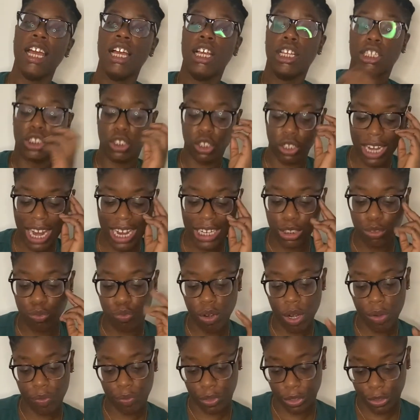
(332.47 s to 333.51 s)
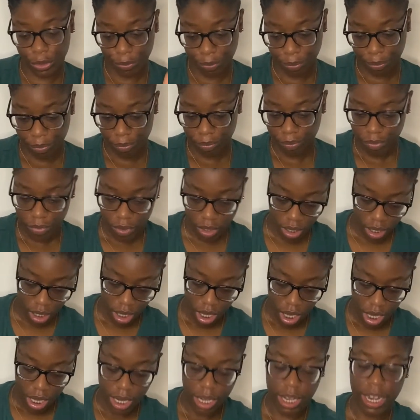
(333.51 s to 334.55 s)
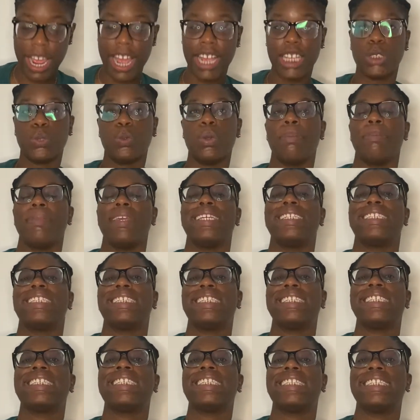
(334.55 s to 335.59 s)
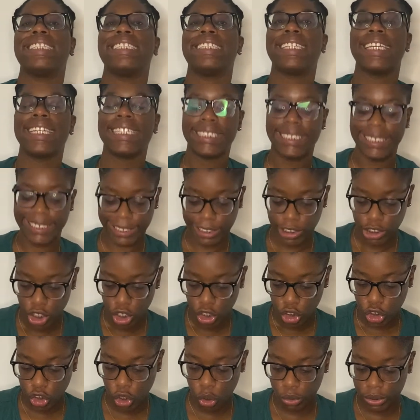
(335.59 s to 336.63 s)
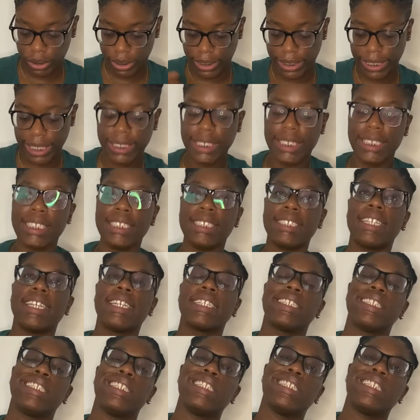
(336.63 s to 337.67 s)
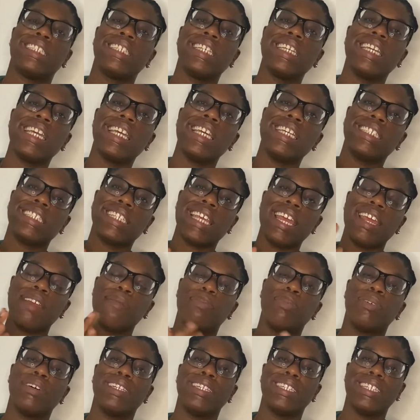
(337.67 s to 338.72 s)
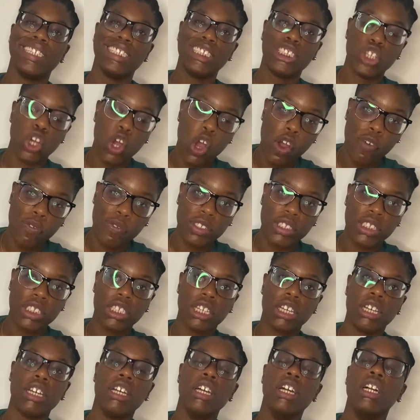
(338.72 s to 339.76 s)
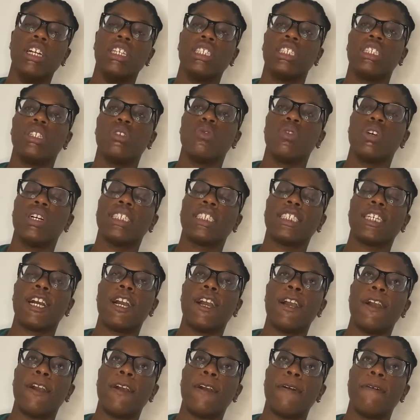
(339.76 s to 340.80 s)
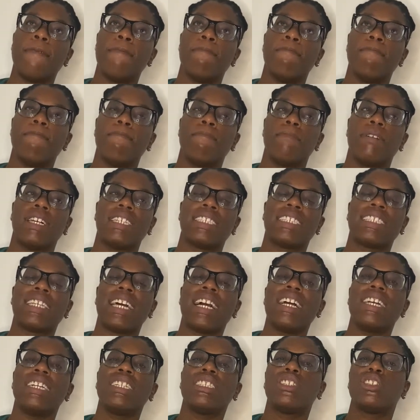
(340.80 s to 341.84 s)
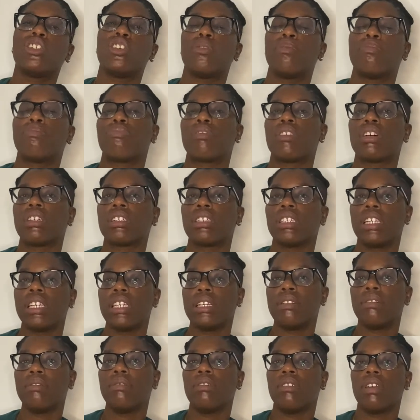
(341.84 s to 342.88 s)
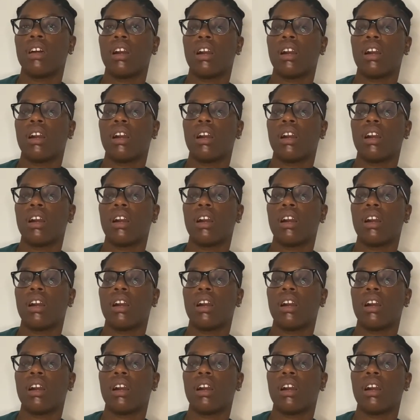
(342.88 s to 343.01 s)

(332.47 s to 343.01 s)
So that's River. Next, we meet Sissy Dickson. So Sissy Dickson, she is a police officer. She was assigned to a Brooklyn